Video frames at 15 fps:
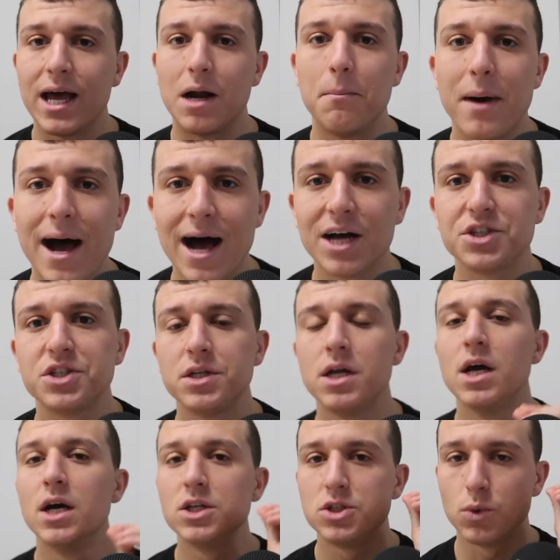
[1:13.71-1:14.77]
And I'm passionate
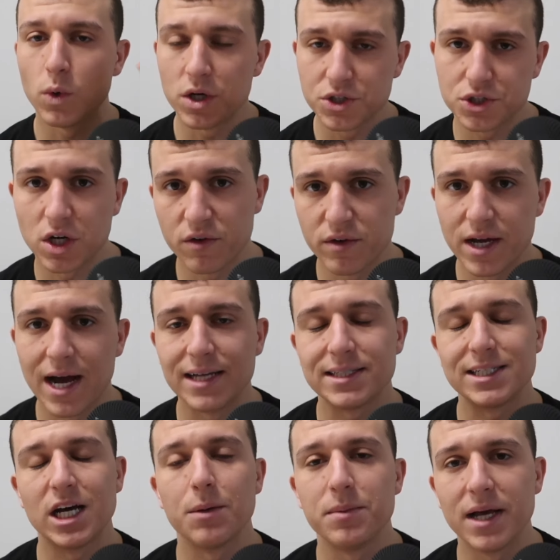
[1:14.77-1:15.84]
to want to serve you guys
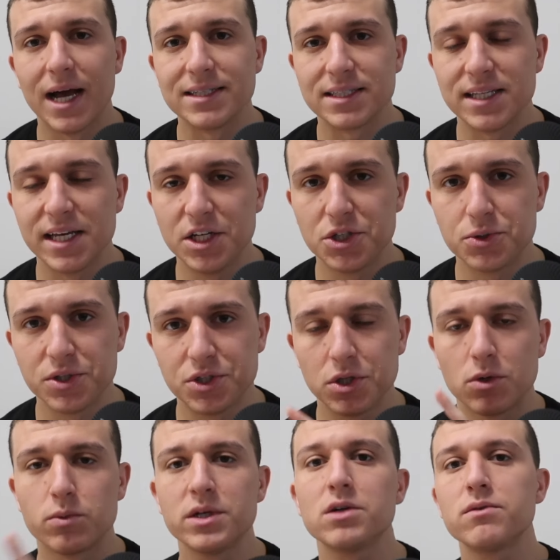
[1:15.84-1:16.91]
and help you guys in the industry. So
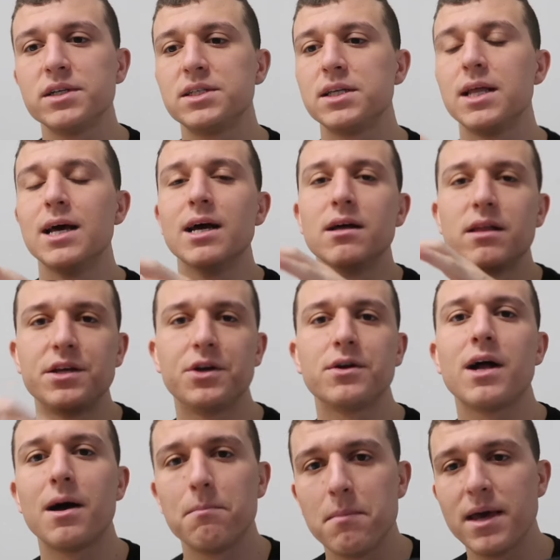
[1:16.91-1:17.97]
the real reason that you're
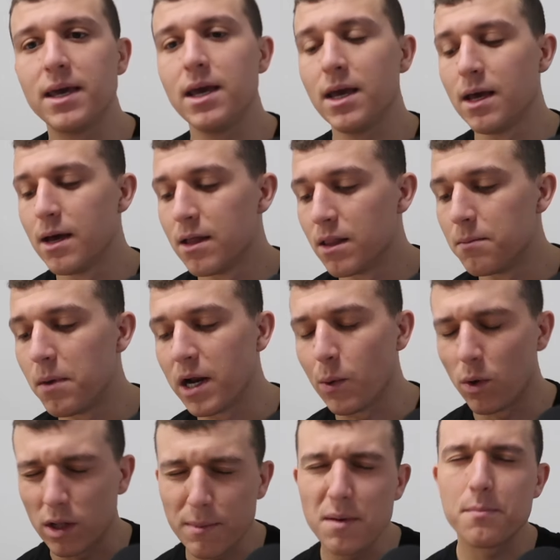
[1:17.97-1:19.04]
not making the money,
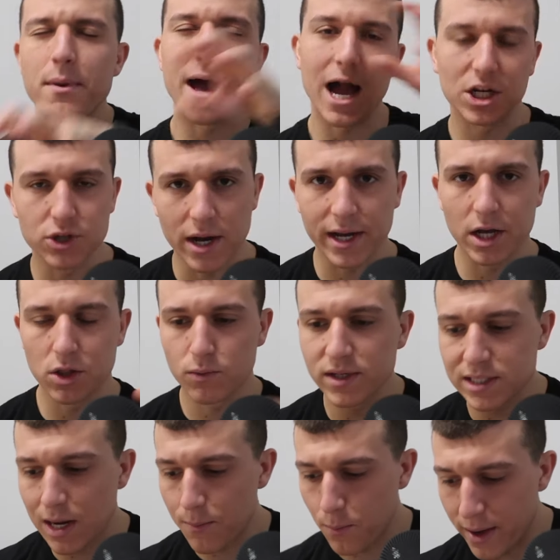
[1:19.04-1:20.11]
well, let me backtrack here. The
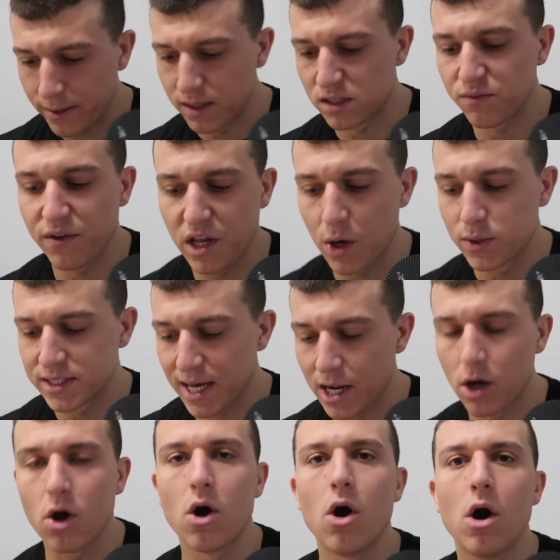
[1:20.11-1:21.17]
reason I make this video is I got
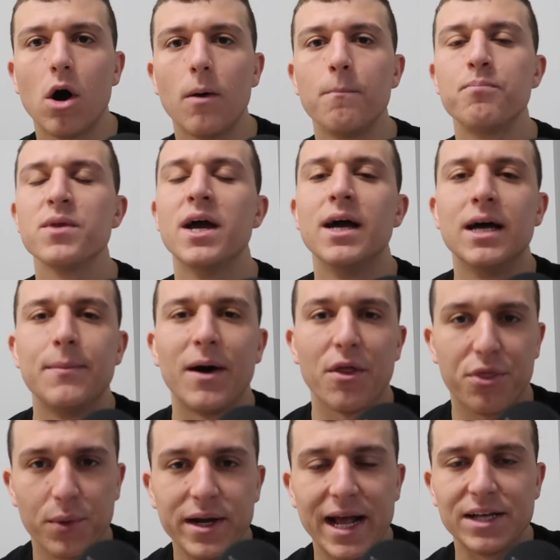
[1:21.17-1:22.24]
a call
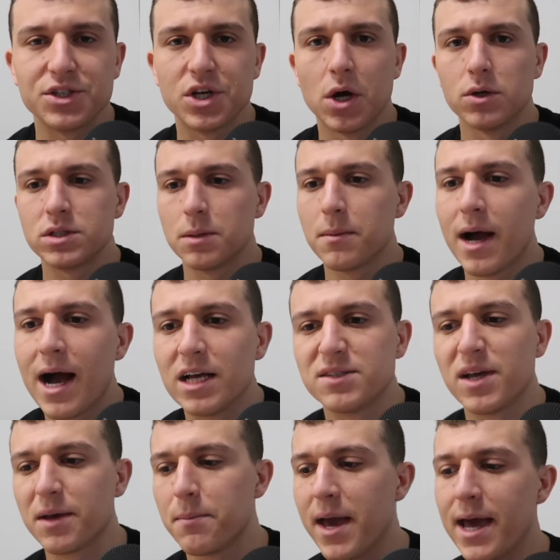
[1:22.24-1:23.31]
about three days ago. Some
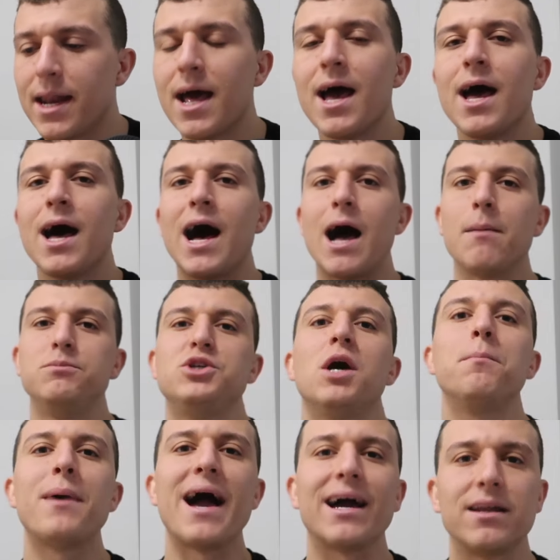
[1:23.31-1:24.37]
guy's like, man, I'm
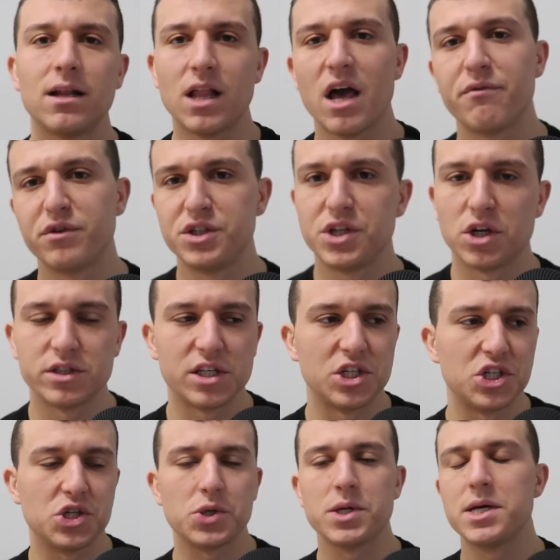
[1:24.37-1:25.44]
jumped back in the life insurance
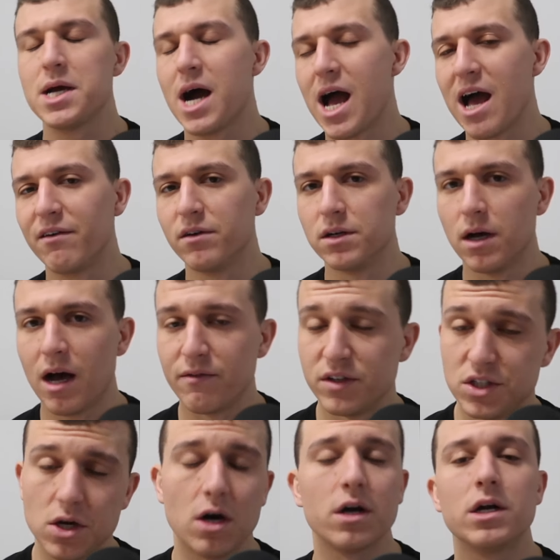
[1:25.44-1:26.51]
industry. I have a, I have
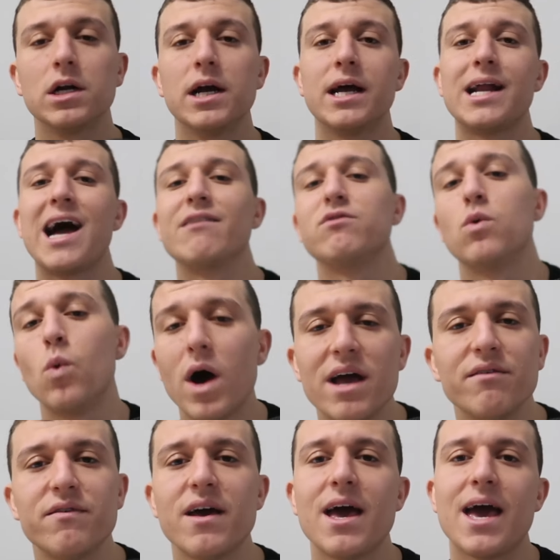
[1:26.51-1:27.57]
a daughter and I have a
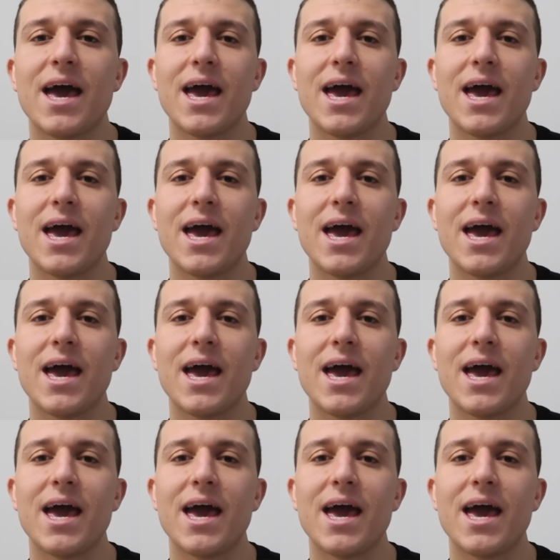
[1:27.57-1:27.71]
wife.